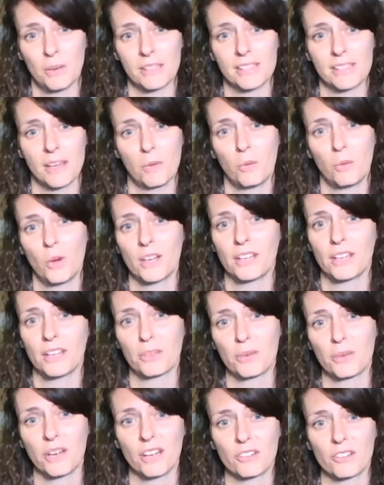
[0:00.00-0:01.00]
is that 1 in
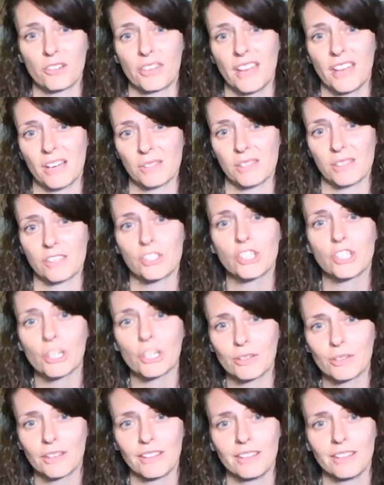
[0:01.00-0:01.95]
300,000 children